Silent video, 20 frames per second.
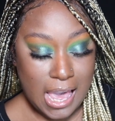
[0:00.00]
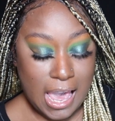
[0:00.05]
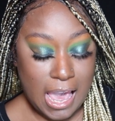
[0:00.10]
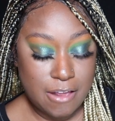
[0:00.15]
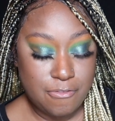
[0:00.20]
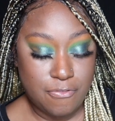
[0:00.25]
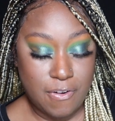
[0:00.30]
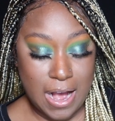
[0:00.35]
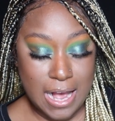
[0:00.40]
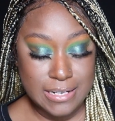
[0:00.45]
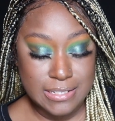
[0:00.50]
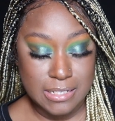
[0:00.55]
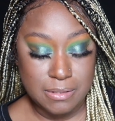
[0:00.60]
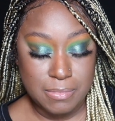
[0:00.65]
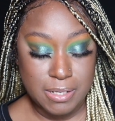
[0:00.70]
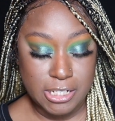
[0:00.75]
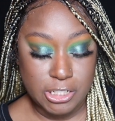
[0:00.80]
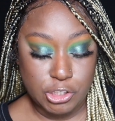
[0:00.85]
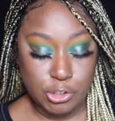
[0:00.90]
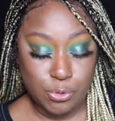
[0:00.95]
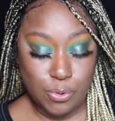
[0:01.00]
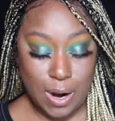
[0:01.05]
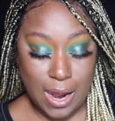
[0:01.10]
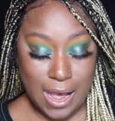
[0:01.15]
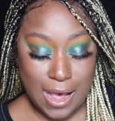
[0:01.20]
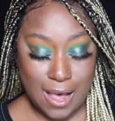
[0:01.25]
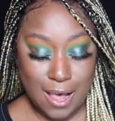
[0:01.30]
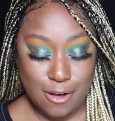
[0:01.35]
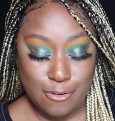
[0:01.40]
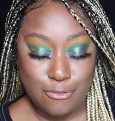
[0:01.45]
advising me to
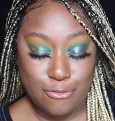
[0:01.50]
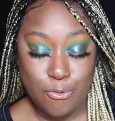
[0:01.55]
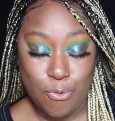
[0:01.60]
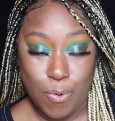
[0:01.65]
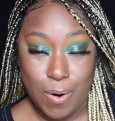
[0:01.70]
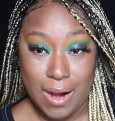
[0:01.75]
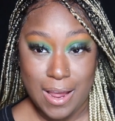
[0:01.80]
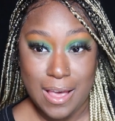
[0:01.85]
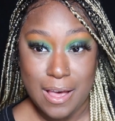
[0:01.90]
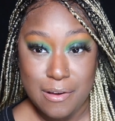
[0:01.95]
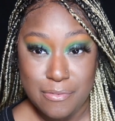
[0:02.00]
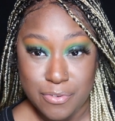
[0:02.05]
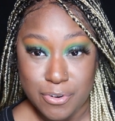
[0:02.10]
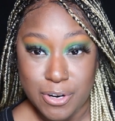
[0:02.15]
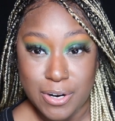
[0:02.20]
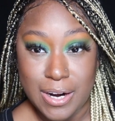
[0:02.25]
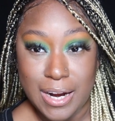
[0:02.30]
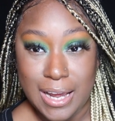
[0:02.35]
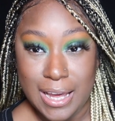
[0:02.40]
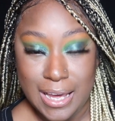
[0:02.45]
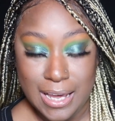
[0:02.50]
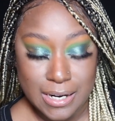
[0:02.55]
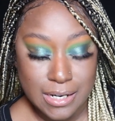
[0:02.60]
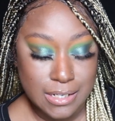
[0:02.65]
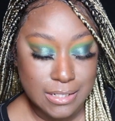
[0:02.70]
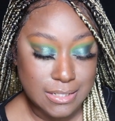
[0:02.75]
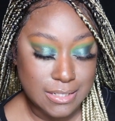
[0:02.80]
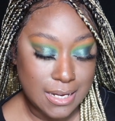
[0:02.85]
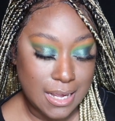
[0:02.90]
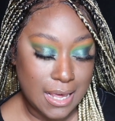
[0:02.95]
try forever and
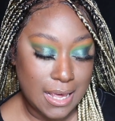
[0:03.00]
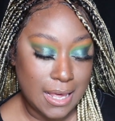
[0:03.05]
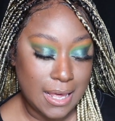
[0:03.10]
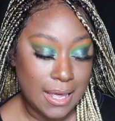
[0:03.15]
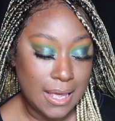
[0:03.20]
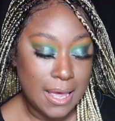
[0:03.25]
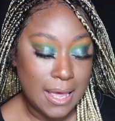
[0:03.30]
a day.